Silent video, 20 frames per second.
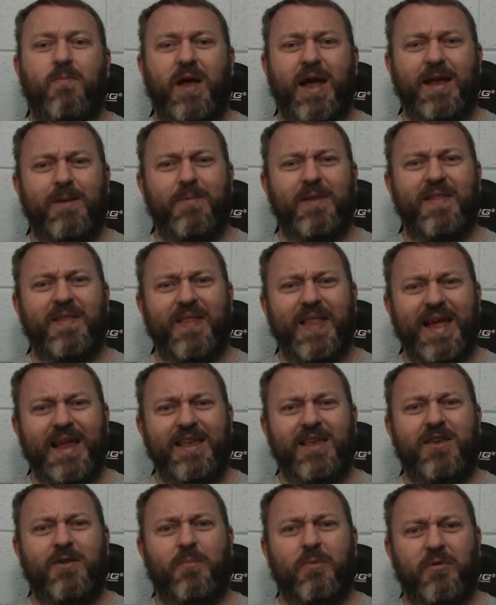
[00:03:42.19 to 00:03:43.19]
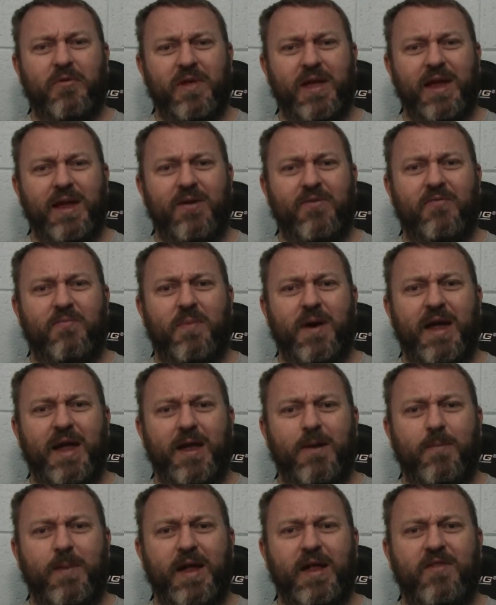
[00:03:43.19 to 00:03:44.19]
I'd been led to believe by
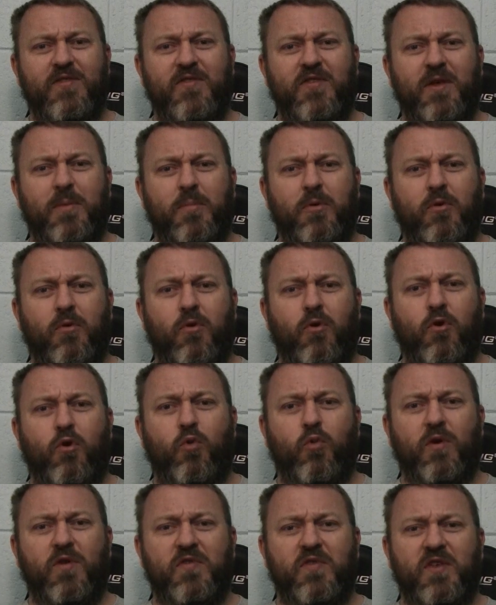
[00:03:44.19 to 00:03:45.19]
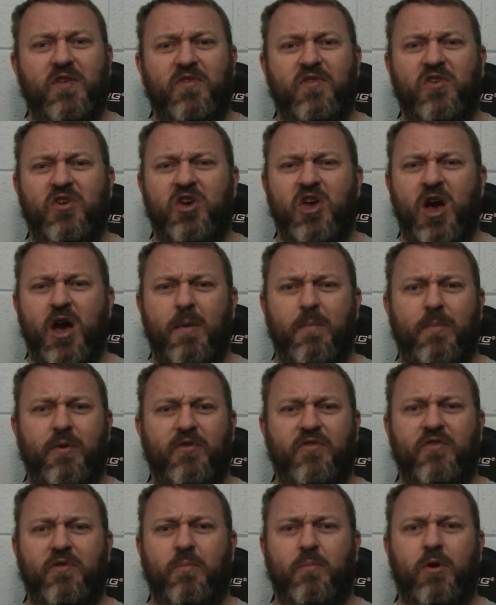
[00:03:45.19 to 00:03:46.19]
inmates that parole was this
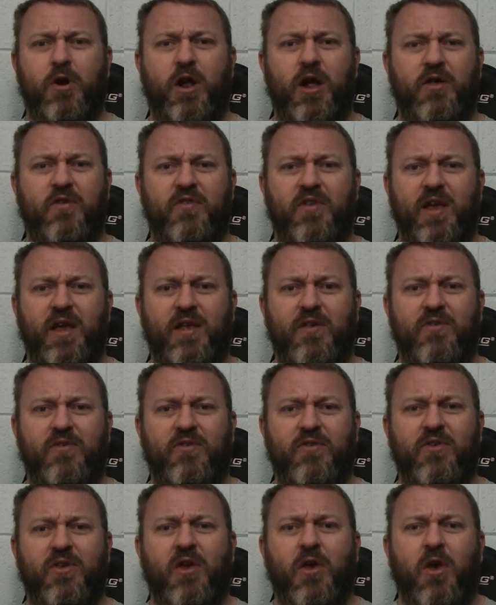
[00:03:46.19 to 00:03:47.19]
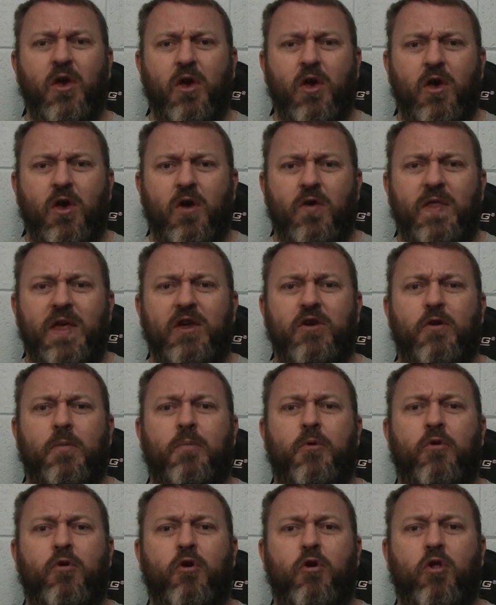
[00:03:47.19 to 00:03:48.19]
cumbersome process. That your
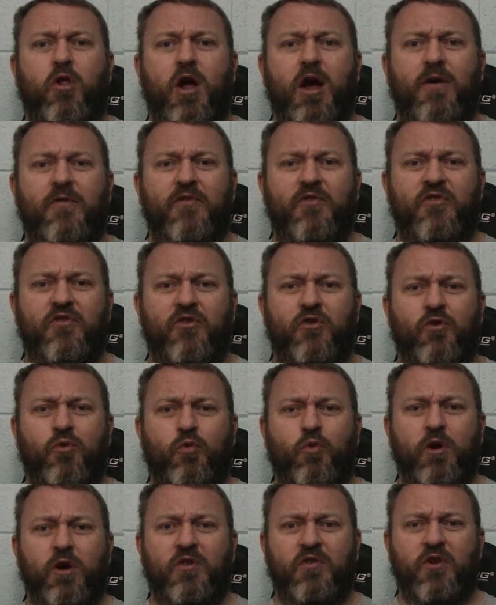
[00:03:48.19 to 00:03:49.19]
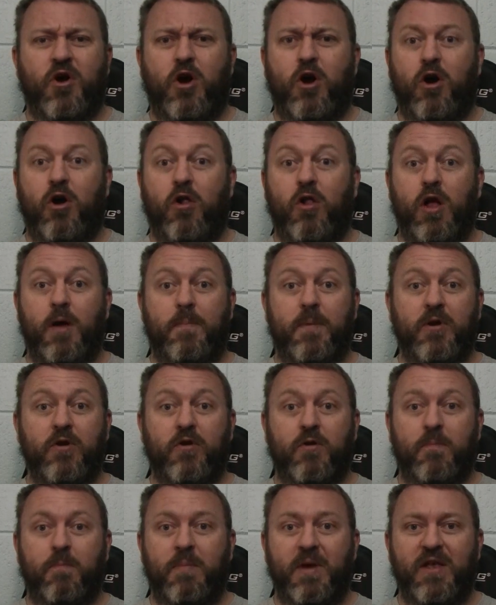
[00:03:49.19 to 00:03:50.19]
parole officer was all up in
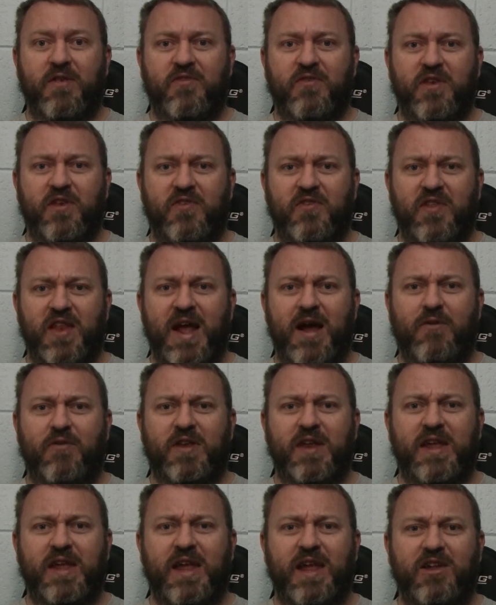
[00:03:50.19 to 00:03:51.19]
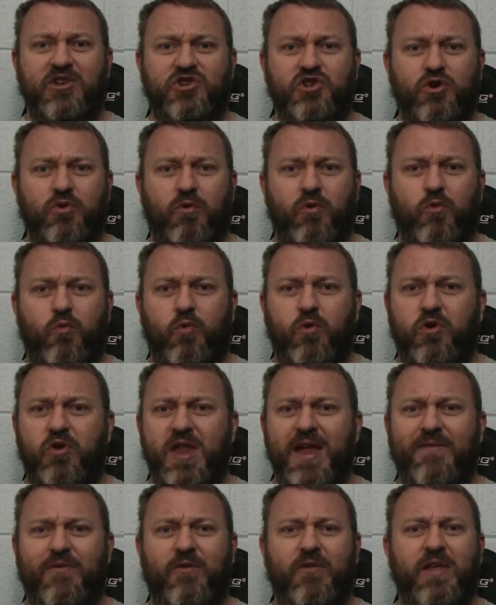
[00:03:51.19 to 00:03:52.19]
your business and out to get you and would
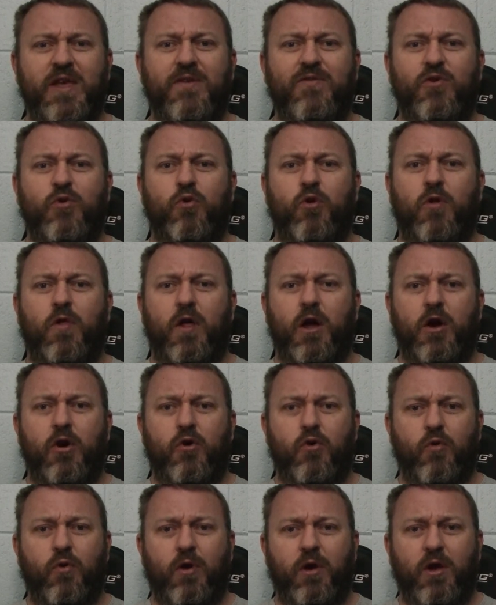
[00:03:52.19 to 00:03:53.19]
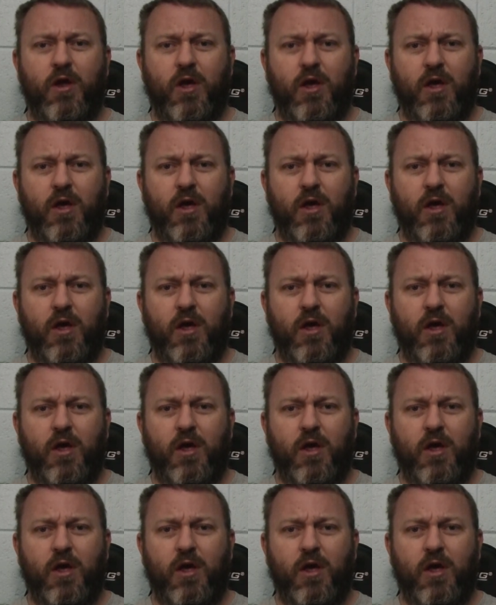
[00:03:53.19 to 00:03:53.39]
never leave you alone